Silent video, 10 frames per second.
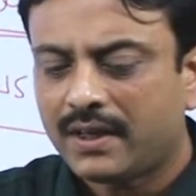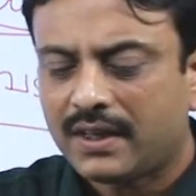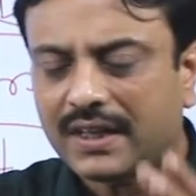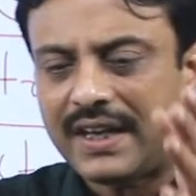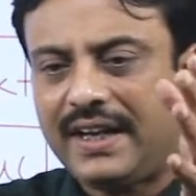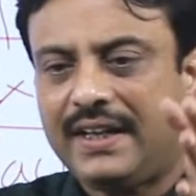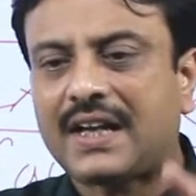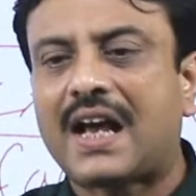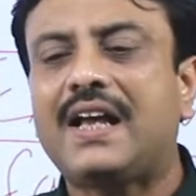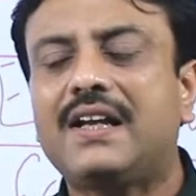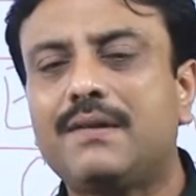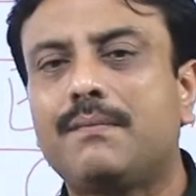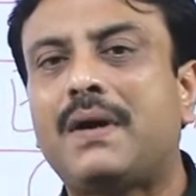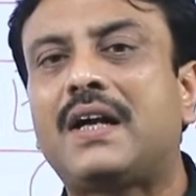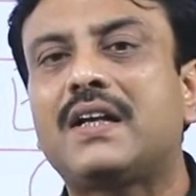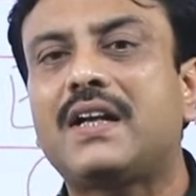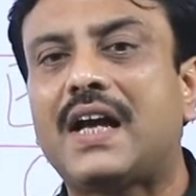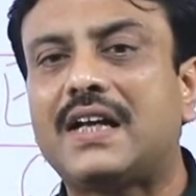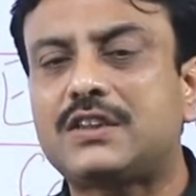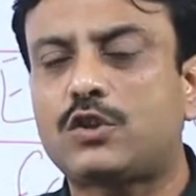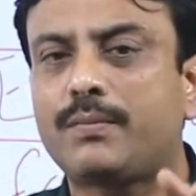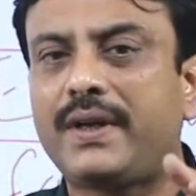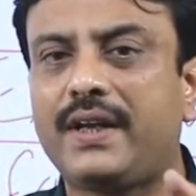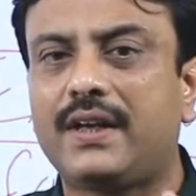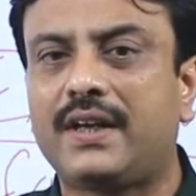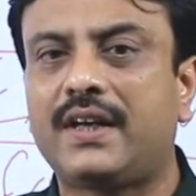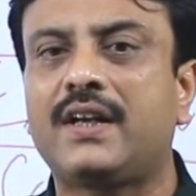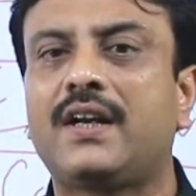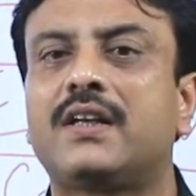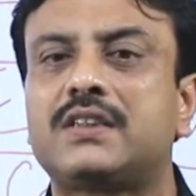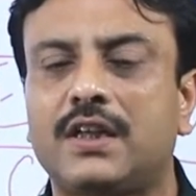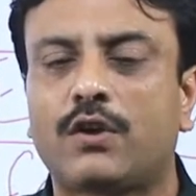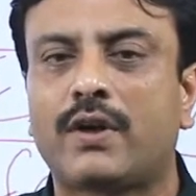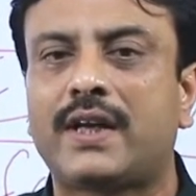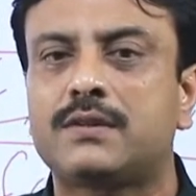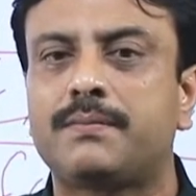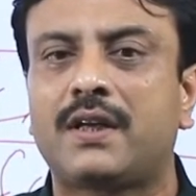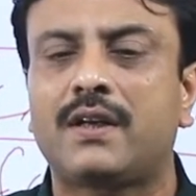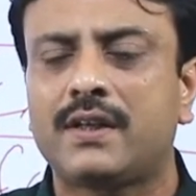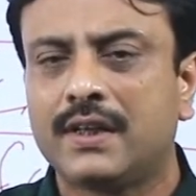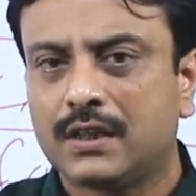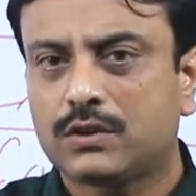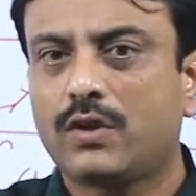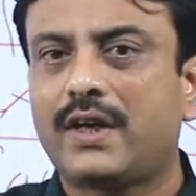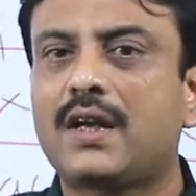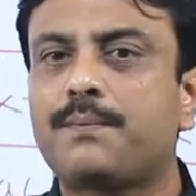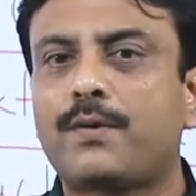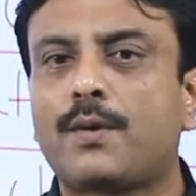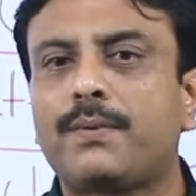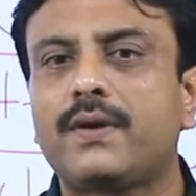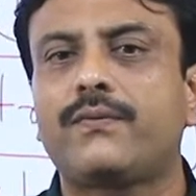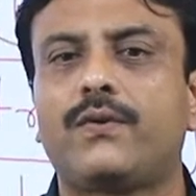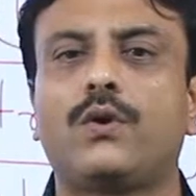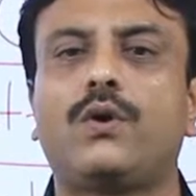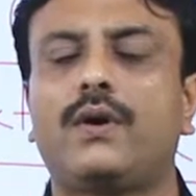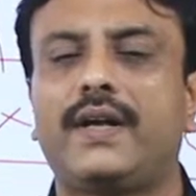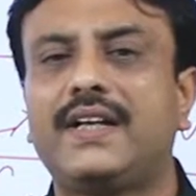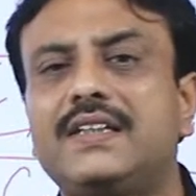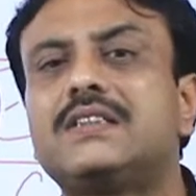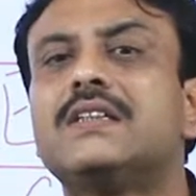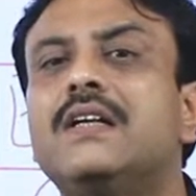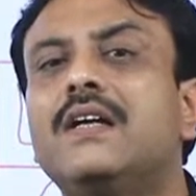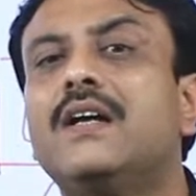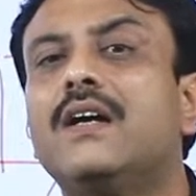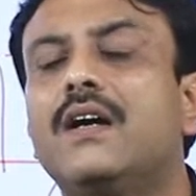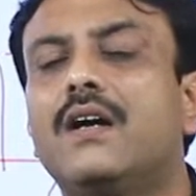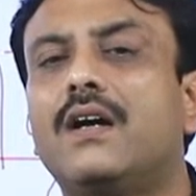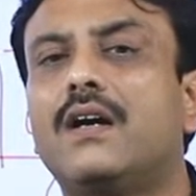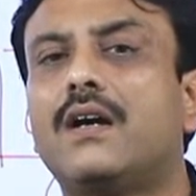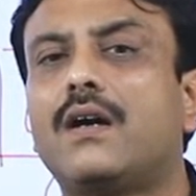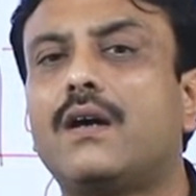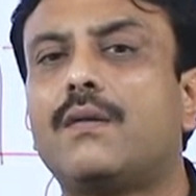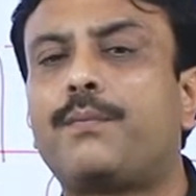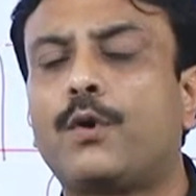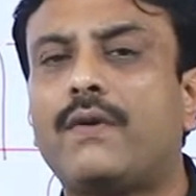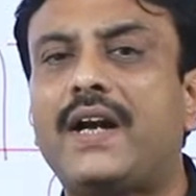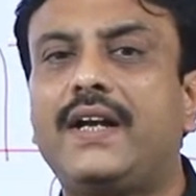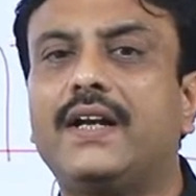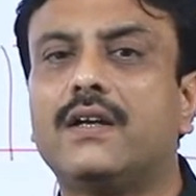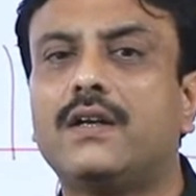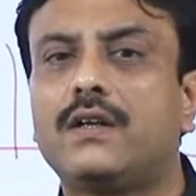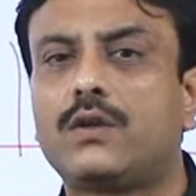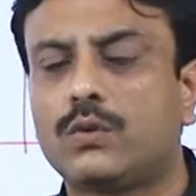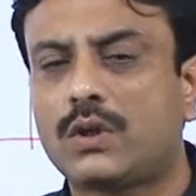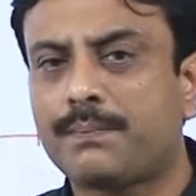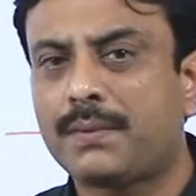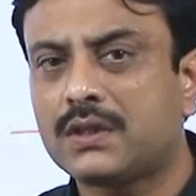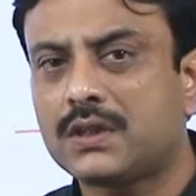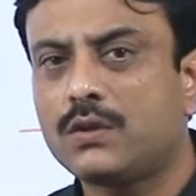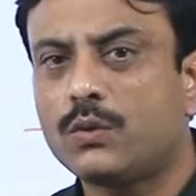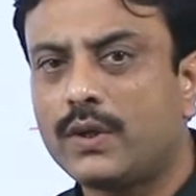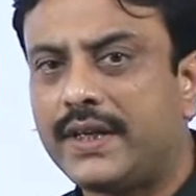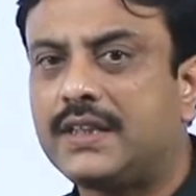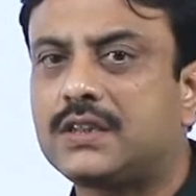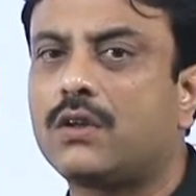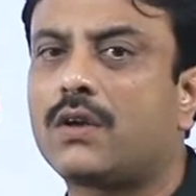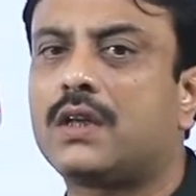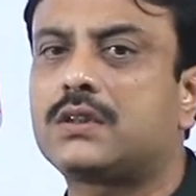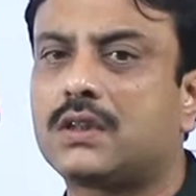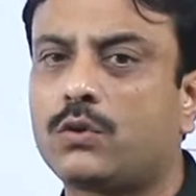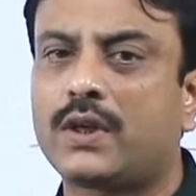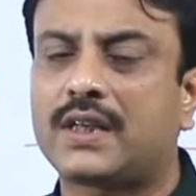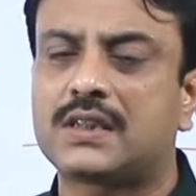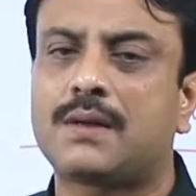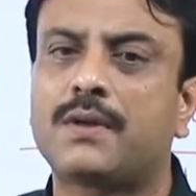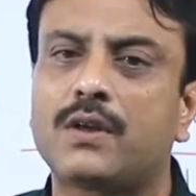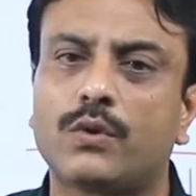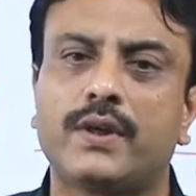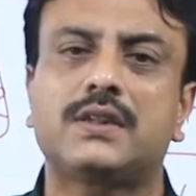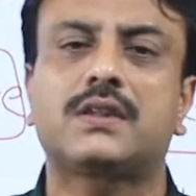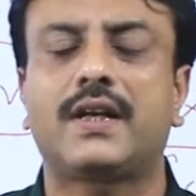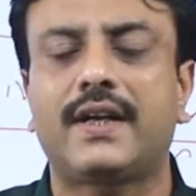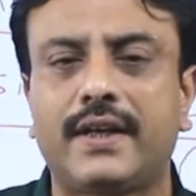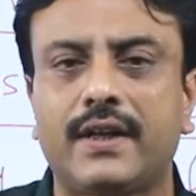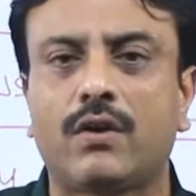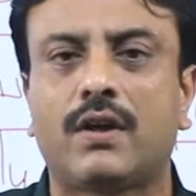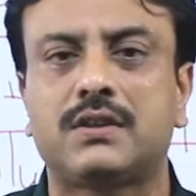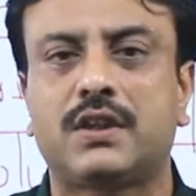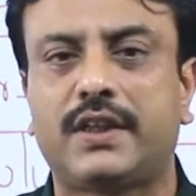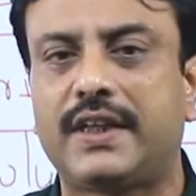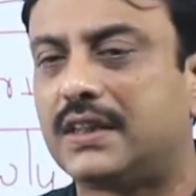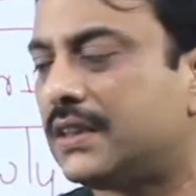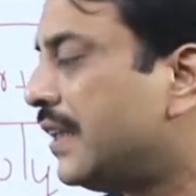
The entire matter has to be written in a synchronized manner so that a proper flow is provided to the person who reads your answer, to the examiner who is correcting your answer sheets.